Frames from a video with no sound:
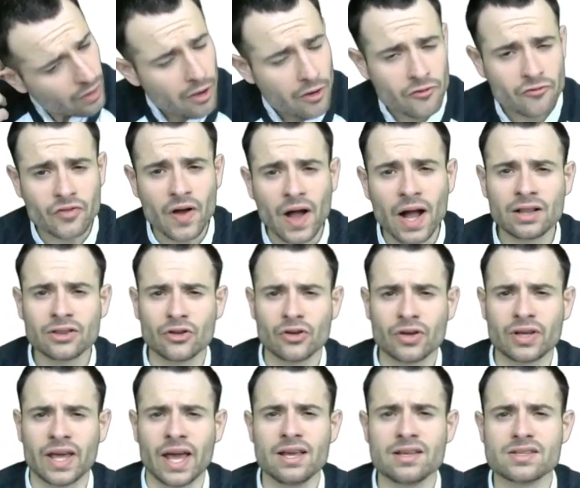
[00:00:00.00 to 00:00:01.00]
filed a
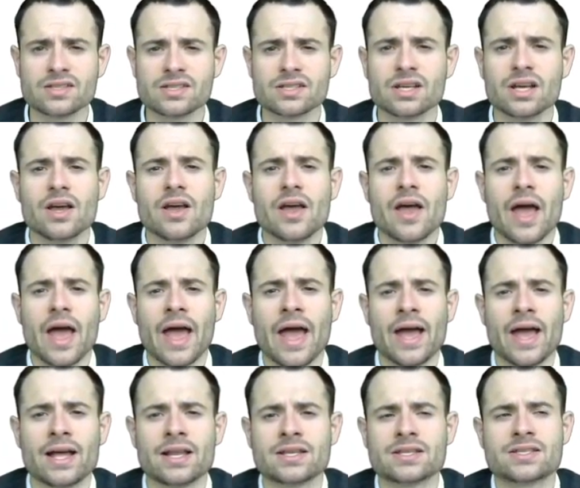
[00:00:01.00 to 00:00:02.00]
case
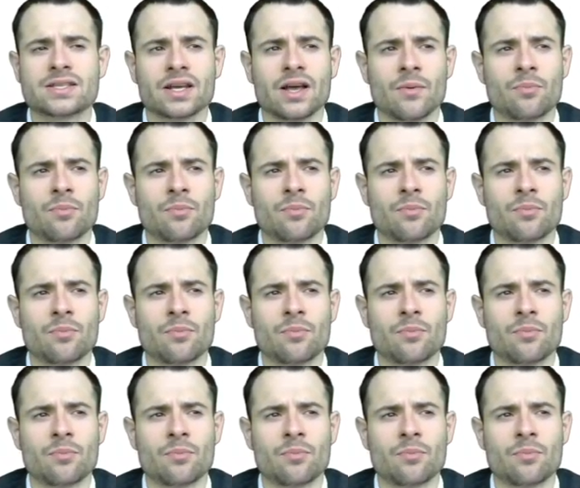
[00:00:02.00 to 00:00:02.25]
and